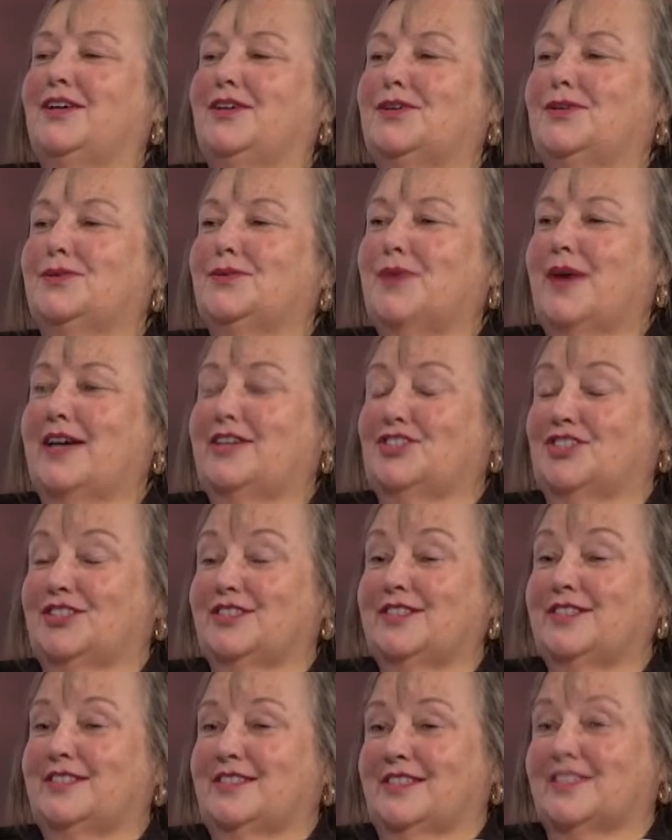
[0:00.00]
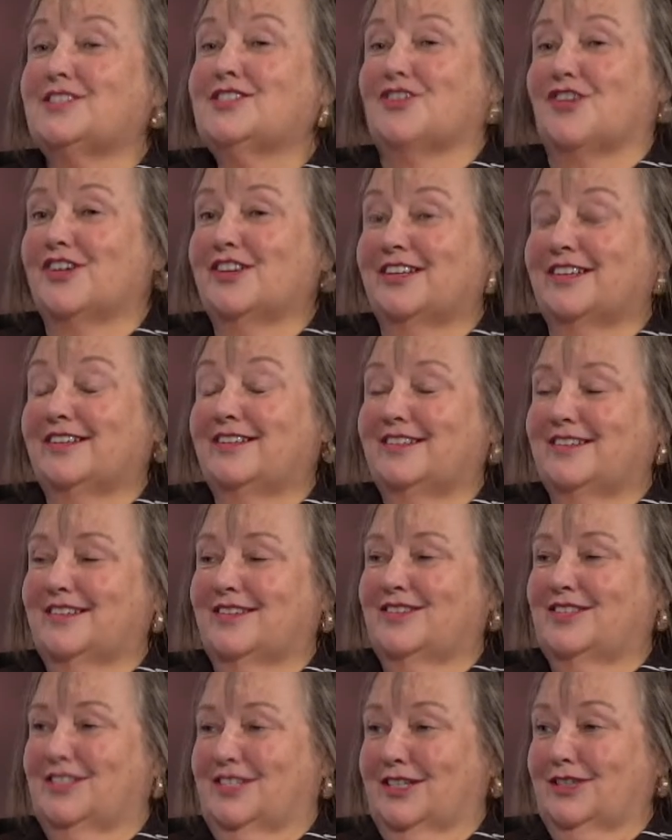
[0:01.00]
who actually started
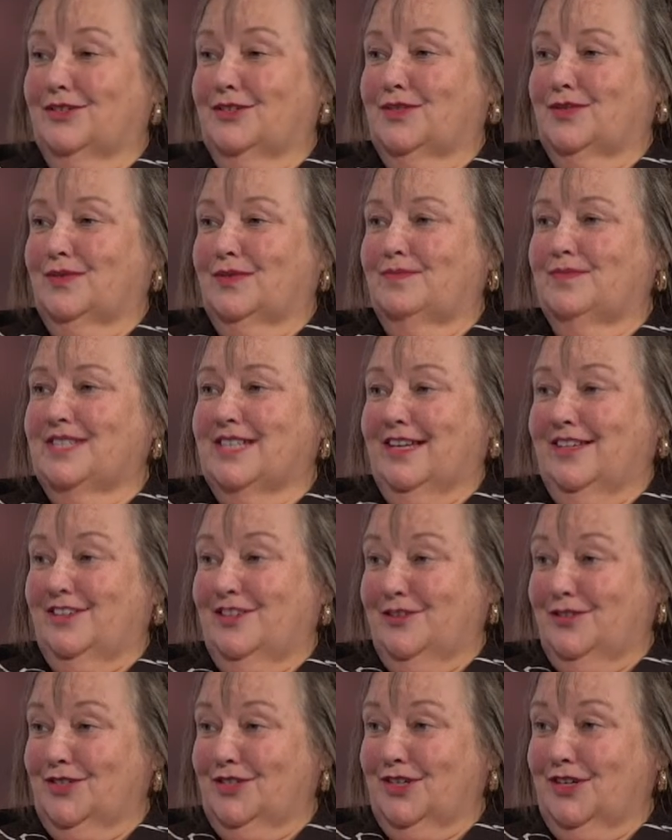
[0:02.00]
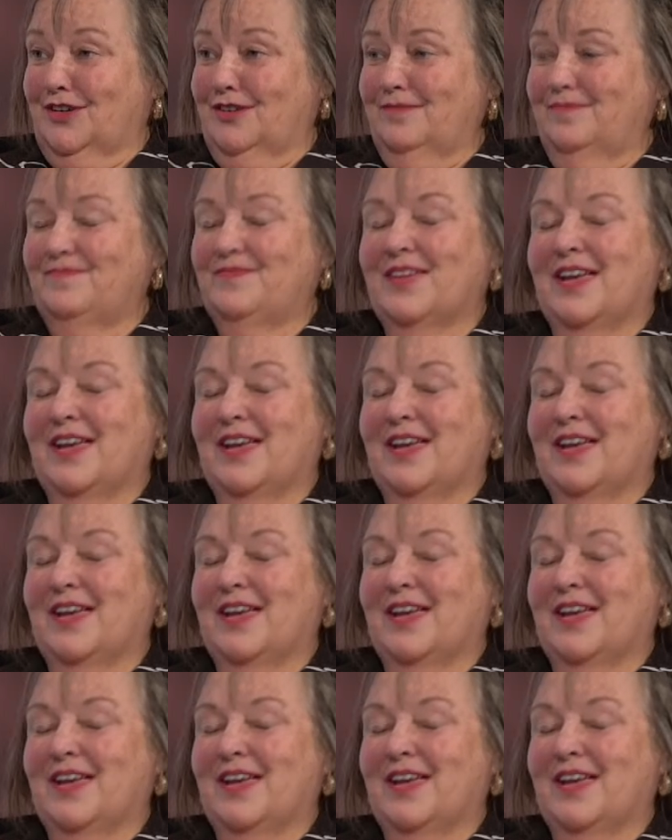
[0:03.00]
the Tickle Swim 10 years ago.